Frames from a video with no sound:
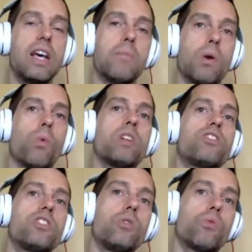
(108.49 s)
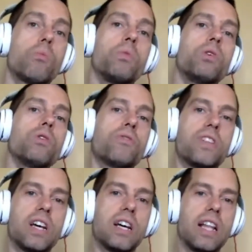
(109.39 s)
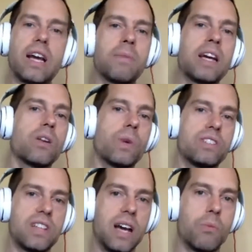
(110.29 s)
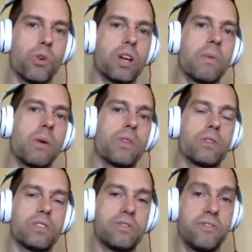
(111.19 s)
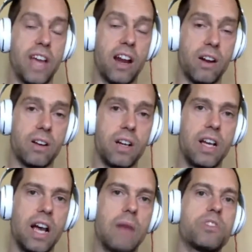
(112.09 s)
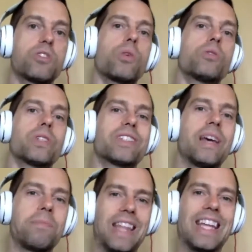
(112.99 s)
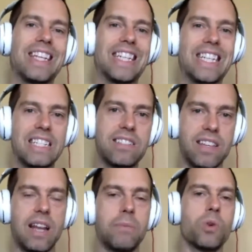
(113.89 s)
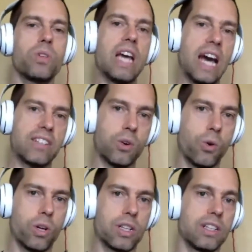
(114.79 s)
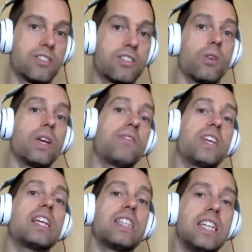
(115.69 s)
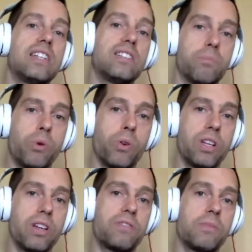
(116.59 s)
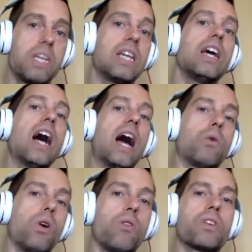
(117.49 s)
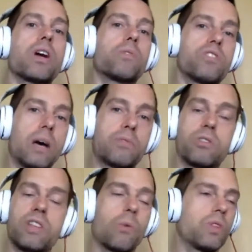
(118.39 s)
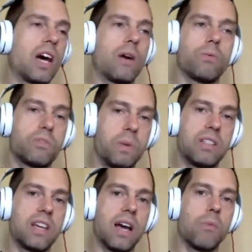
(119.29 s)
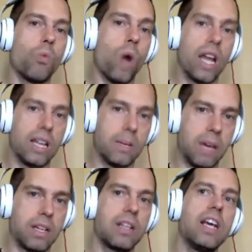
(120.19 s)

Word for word: But once you remove the, like, I'm not going to waste time worrying about whether it's fair. I'm just going to accept that it is, and I'm going to act accordingly. So if getting lean is important enough to me, I will overcome those obstacles. I will not spend time whining about it.